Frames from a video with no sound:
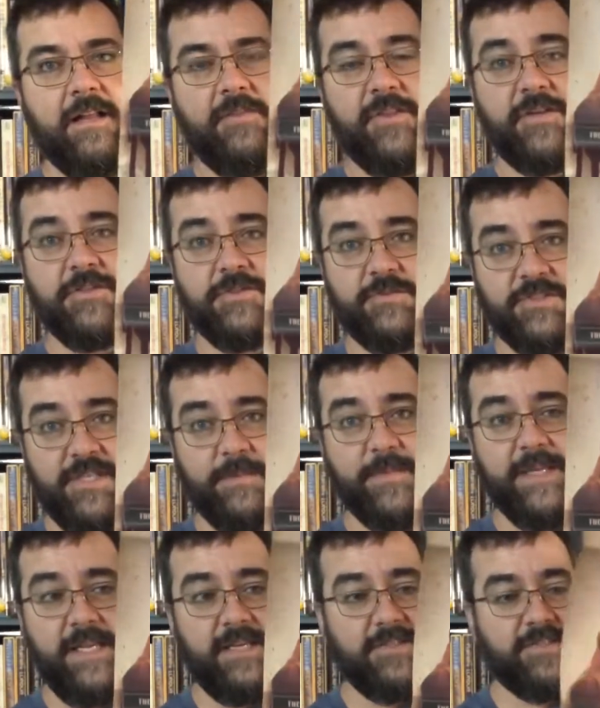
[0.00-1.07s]
There's
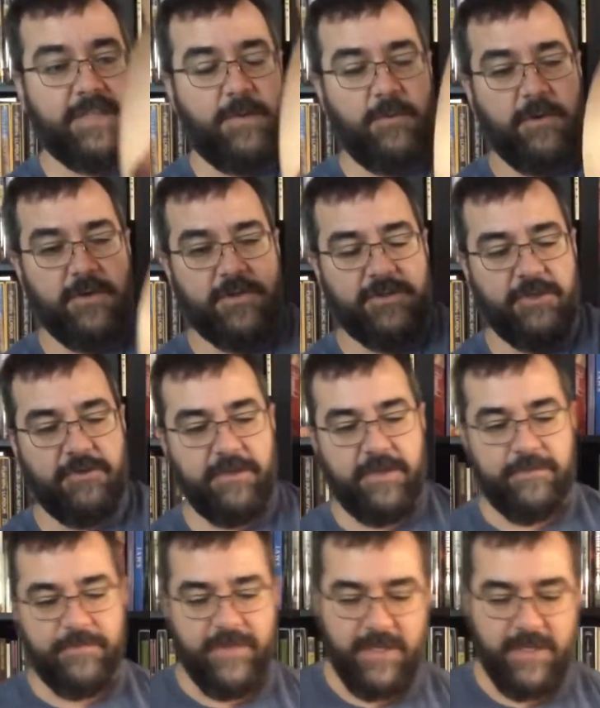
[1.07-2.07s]
something else I want to show you.